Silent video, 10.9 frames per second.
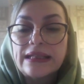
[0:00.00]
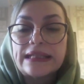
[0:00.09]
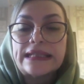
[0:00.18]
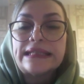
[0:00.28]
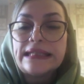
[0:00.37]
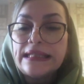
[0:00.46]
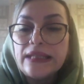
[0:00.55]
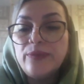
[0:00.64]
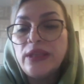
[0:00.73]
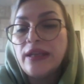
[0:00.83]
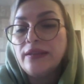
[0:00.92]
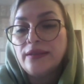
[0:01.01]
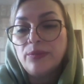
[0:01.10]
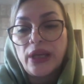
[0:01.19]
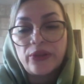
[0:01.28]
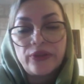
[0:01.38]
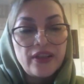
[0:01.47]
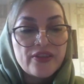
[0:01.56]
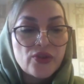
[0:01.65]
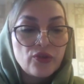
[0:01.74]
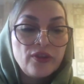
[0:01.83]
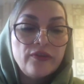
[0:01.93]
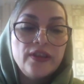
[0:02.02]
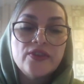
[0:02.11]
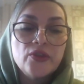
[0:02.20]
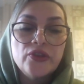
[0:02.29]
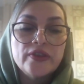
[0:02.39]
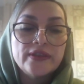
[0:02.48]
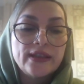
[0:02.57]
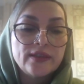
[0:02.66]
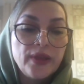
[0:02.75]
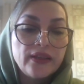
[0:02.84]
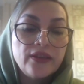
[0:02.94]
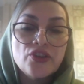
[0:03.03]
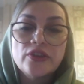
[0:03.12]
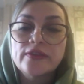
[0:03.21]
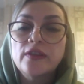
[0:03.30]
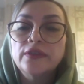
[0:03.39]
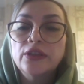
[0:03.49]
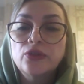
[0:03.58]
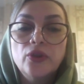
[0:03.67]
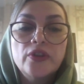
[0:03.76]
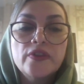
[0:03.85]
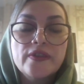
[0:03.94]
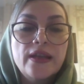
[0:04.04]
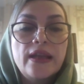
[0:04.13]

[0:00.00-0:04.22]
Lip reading: and eliminate the barriers to fulfill students' expectations of the course